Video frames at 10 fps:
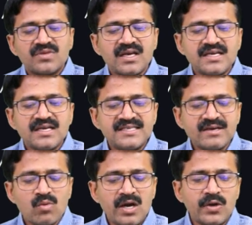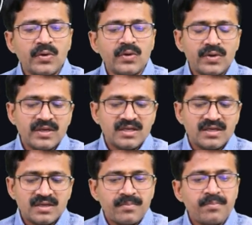is equal to
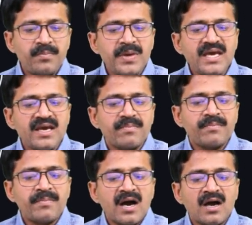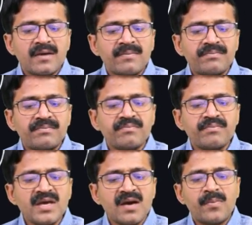b
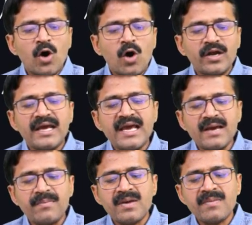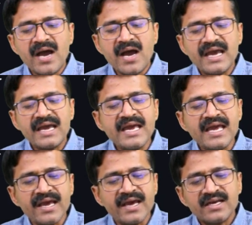upon ab by a.
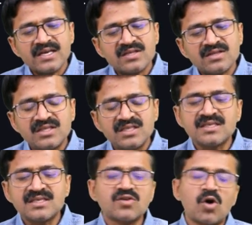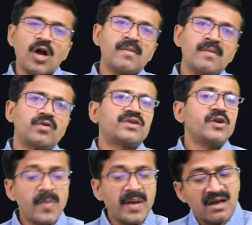This is all about.
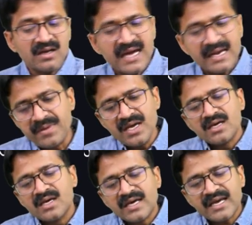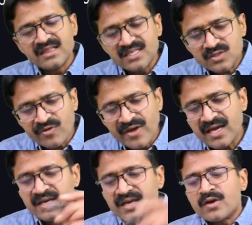Numerical can be in this way.
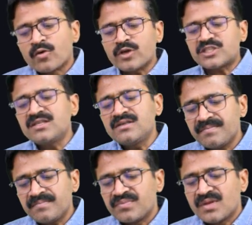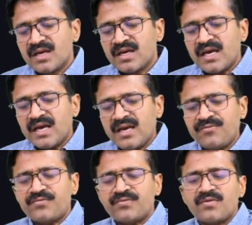Question:
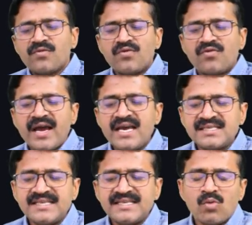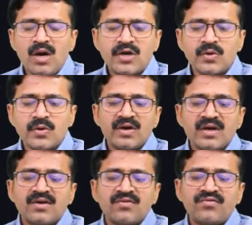if y is equal to
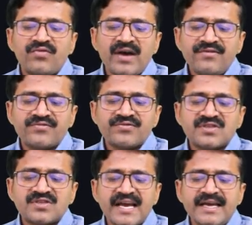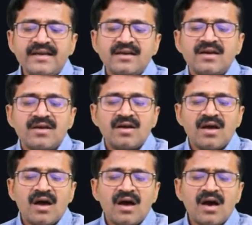5 sine
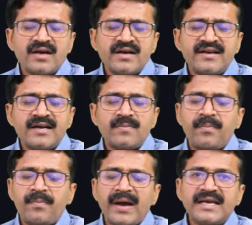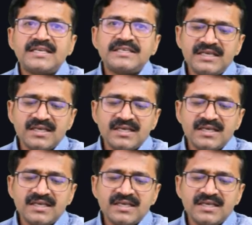100 pi t